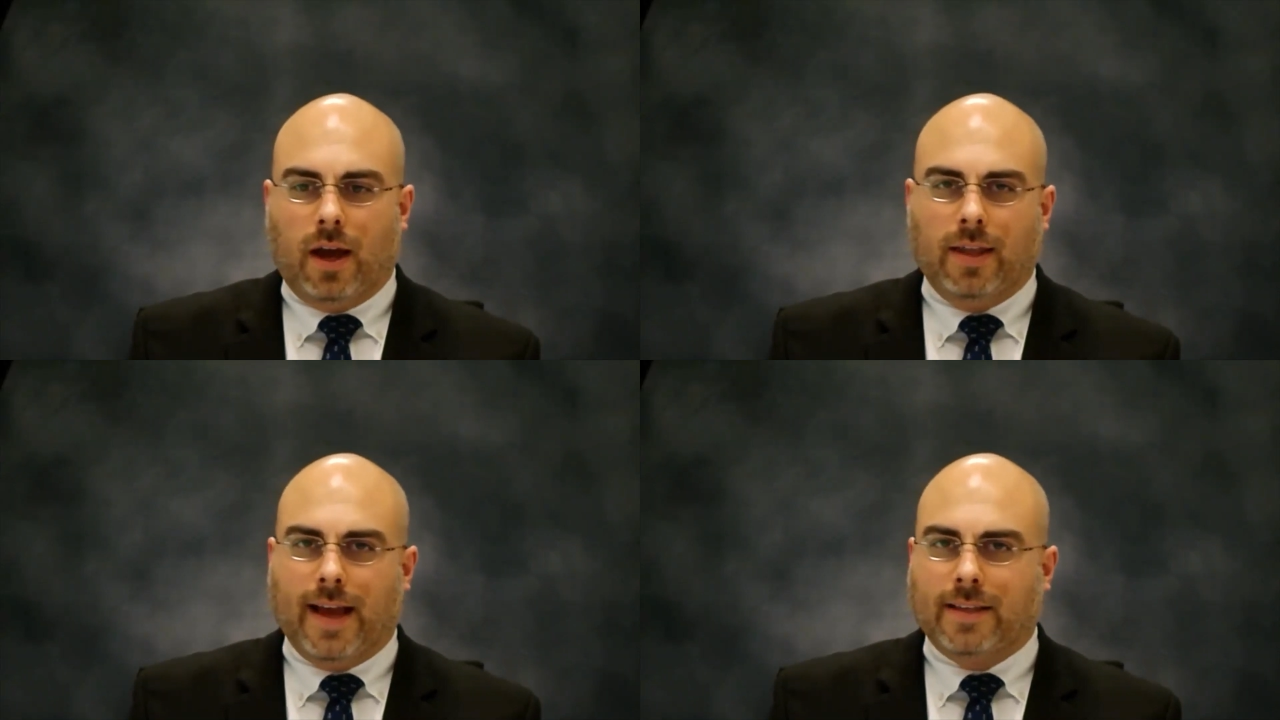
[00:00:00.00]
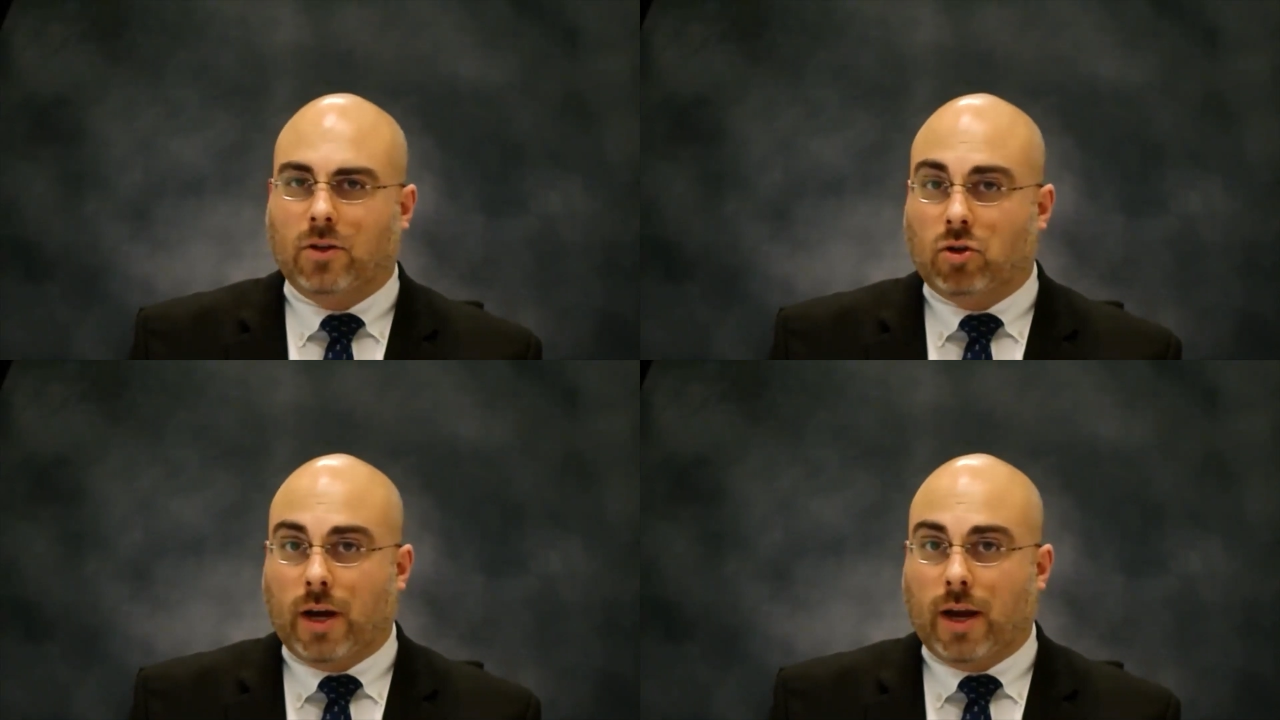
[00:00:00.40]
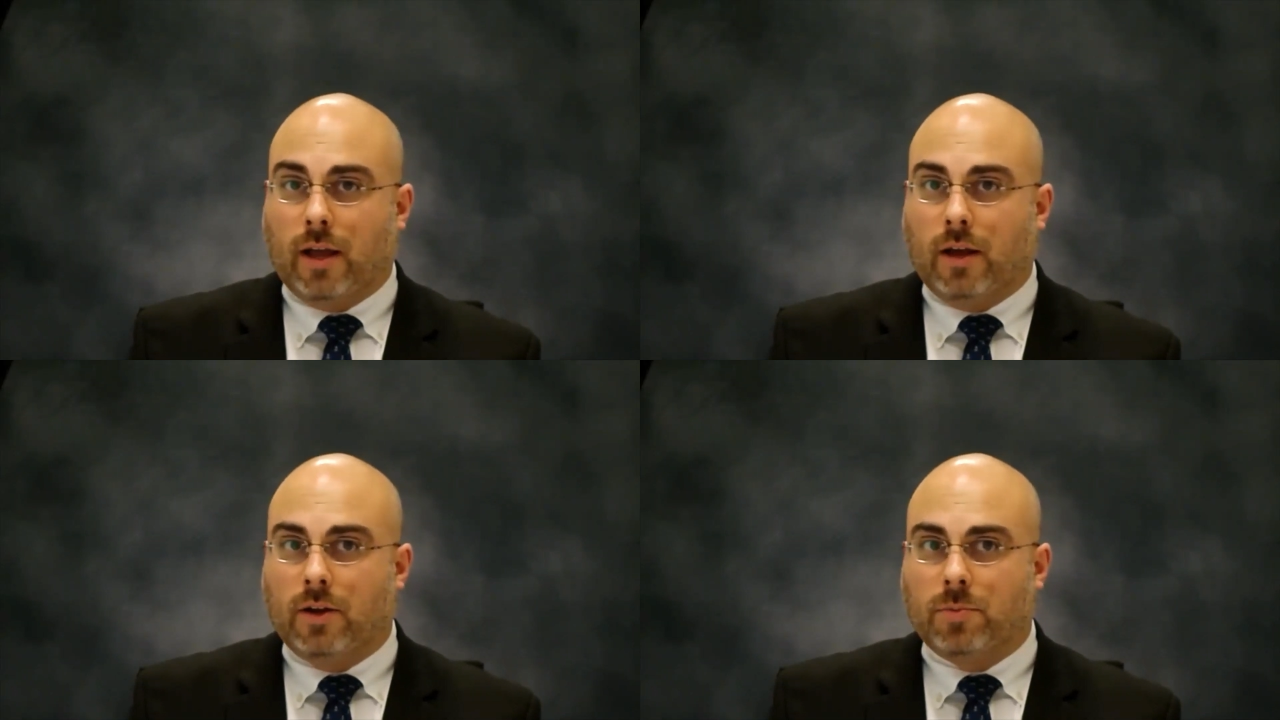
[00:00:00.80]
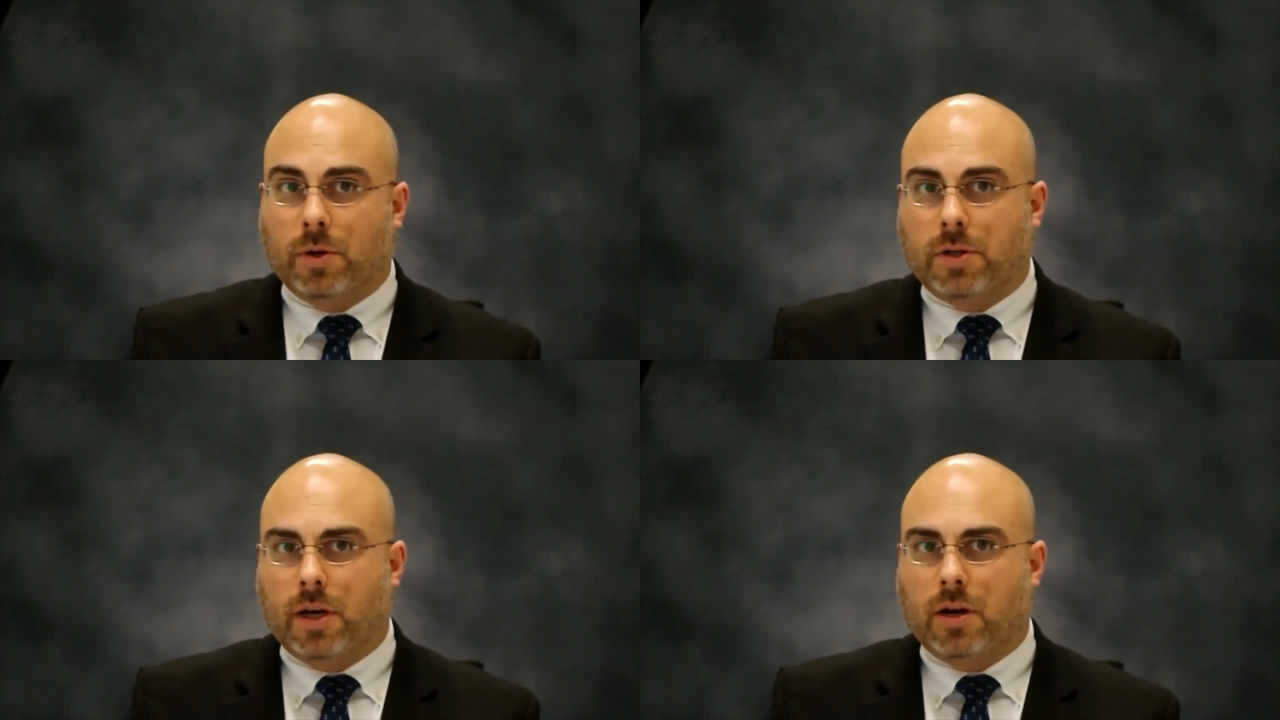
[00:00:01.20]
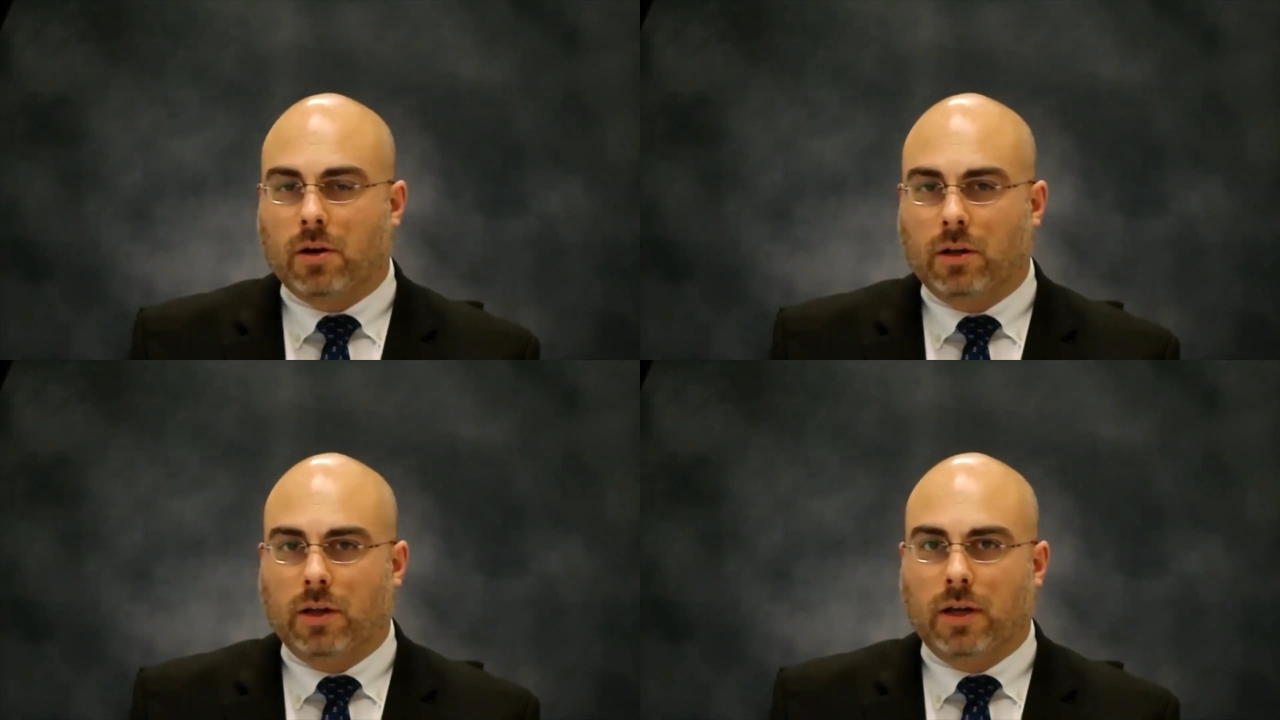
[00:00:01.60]
And that's a challenge,
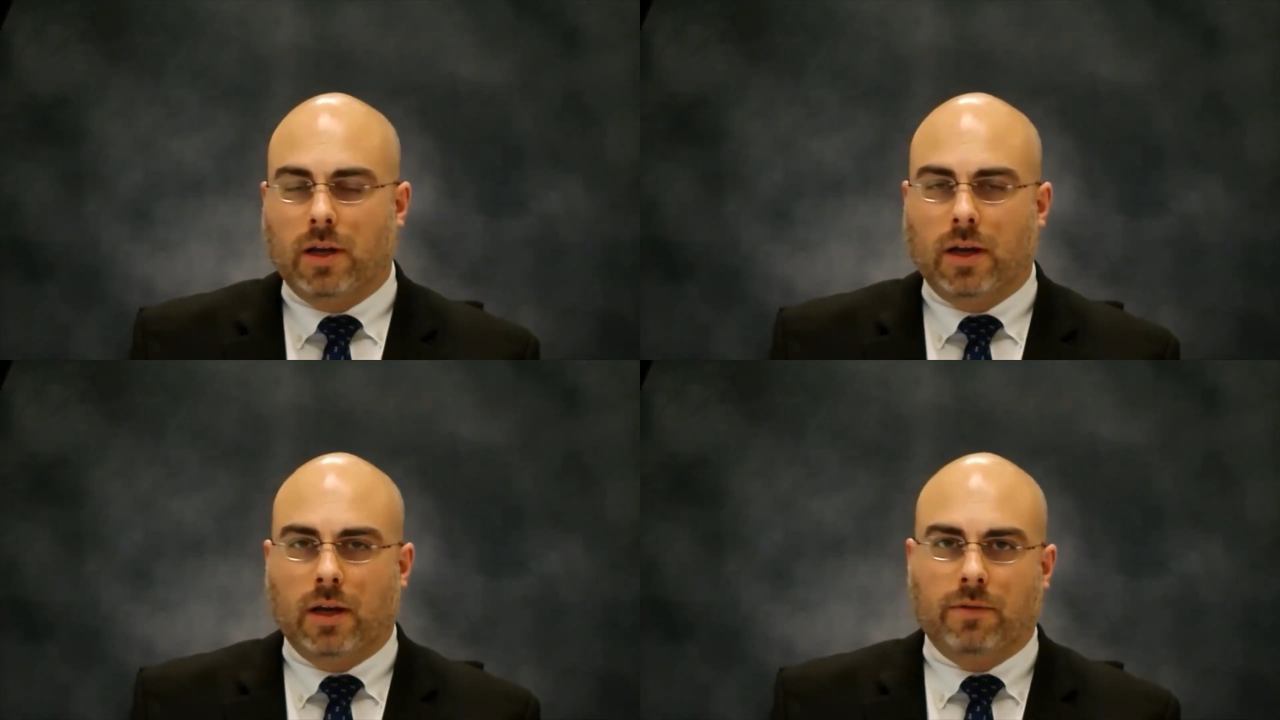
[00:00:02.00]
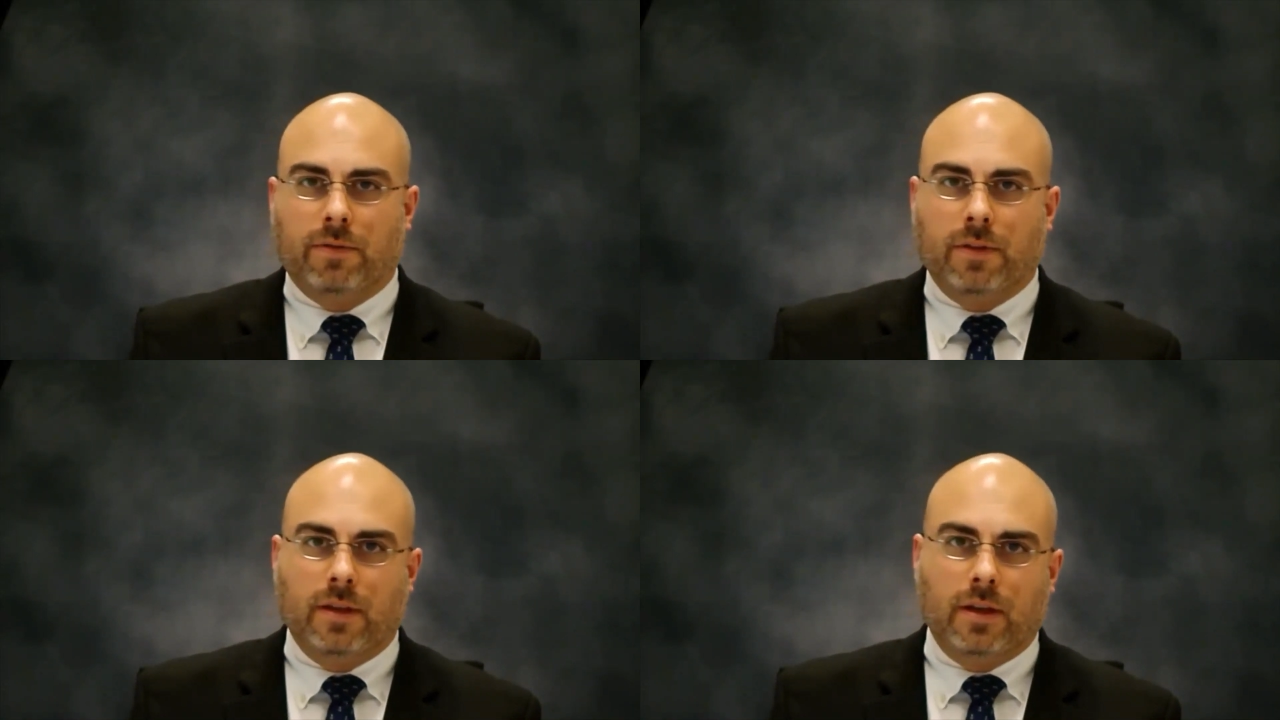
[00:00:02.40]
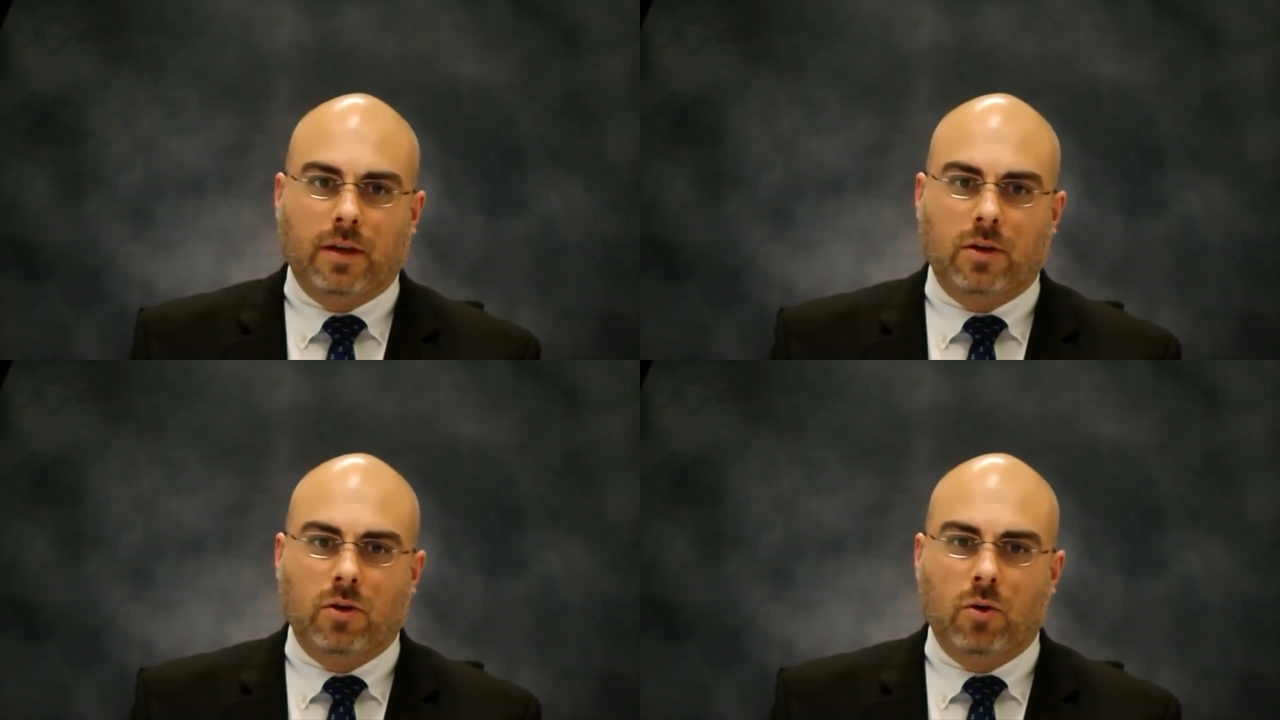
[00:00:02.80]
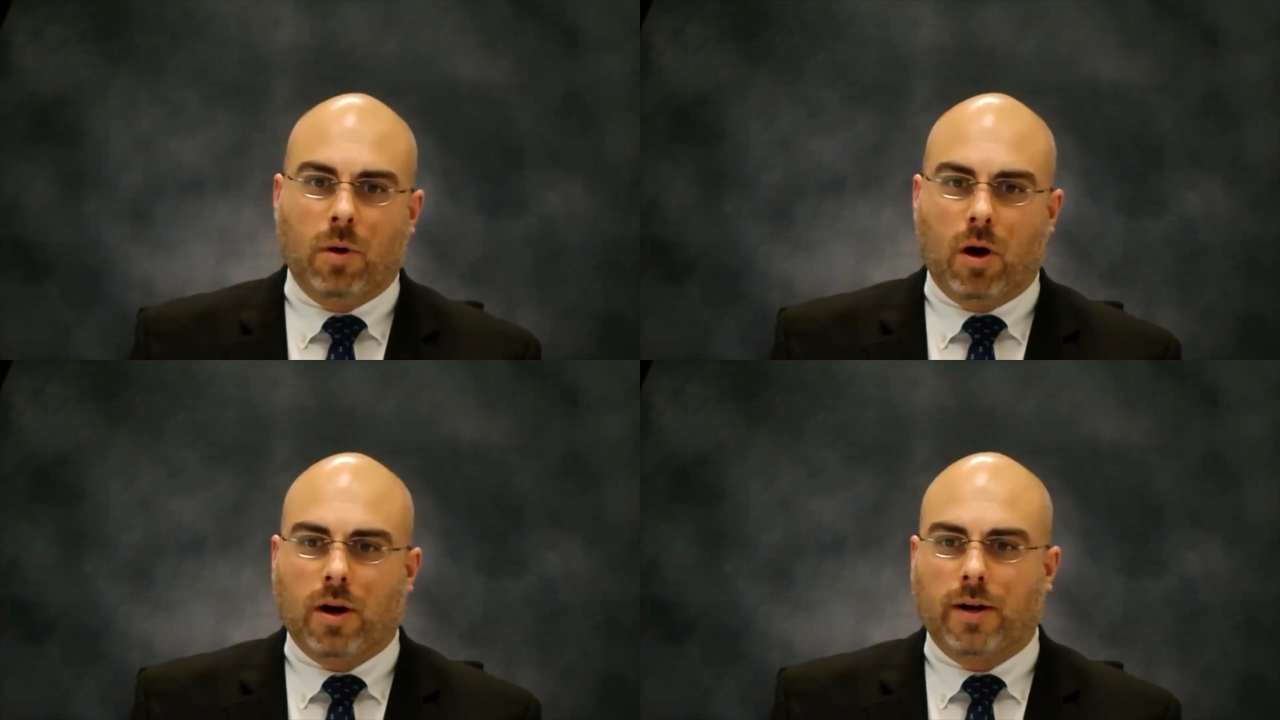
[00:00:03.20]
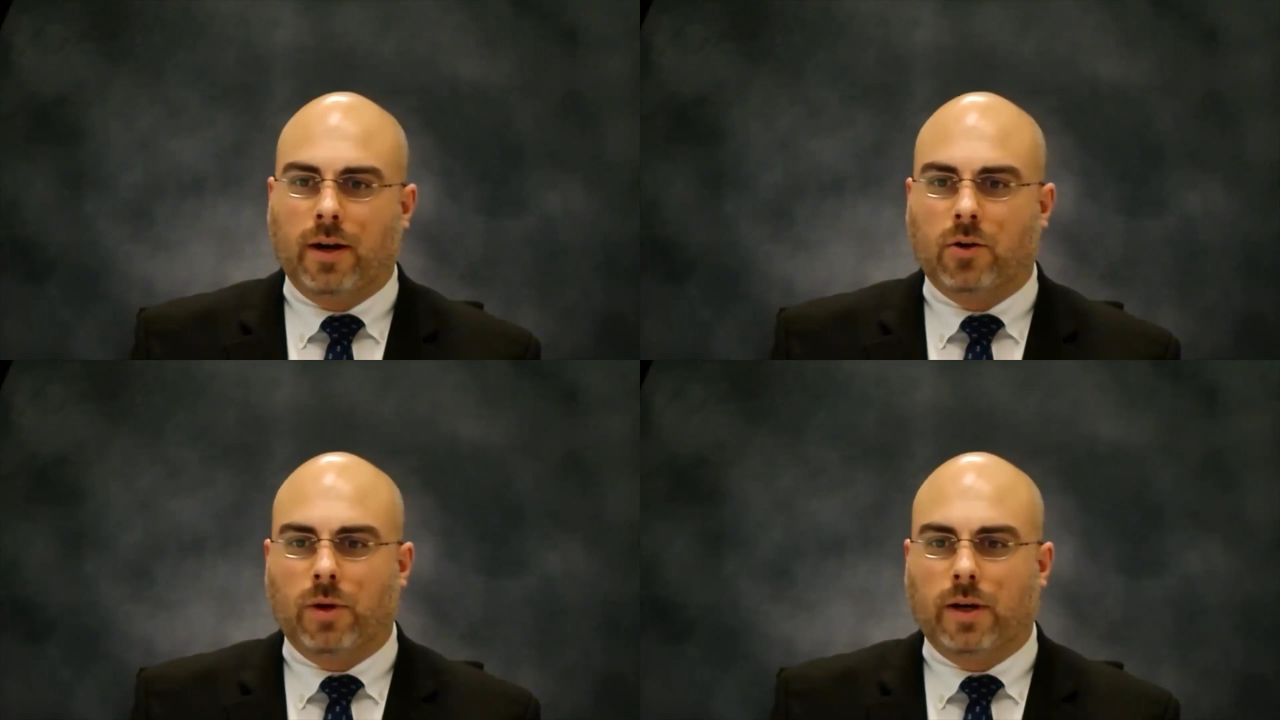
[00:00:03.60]
particularly if the new market
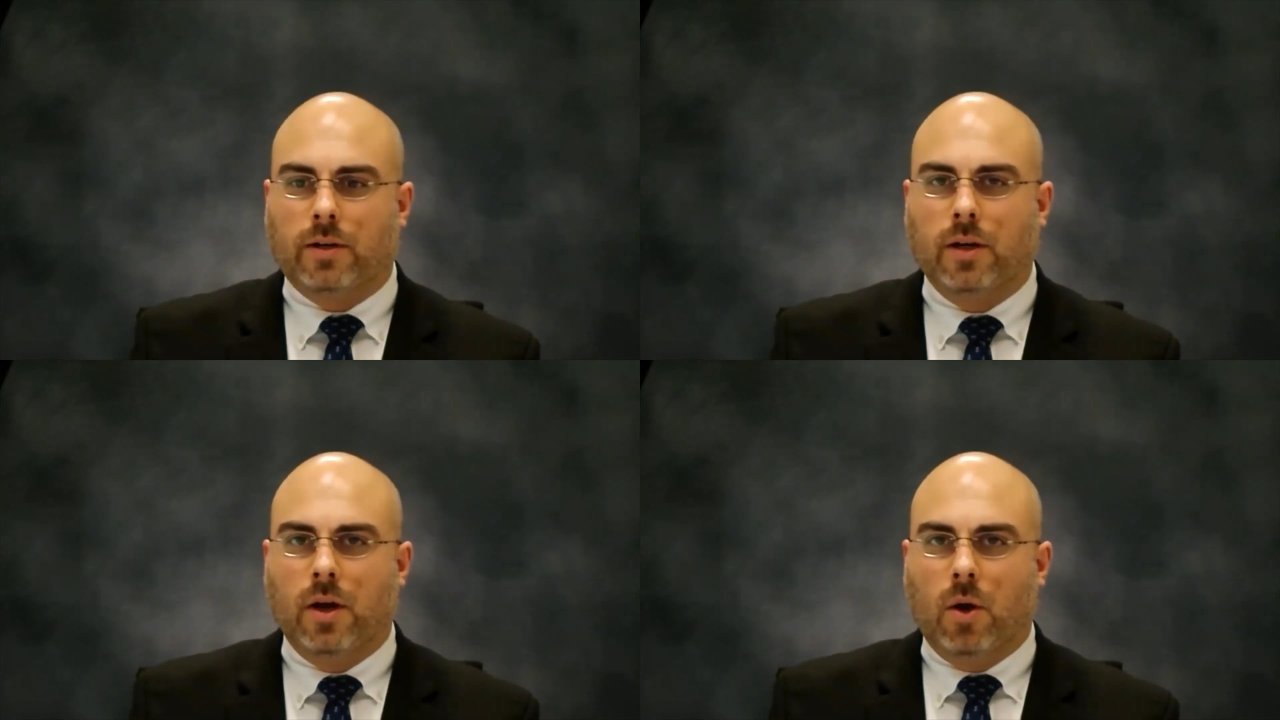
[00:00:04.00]
entrant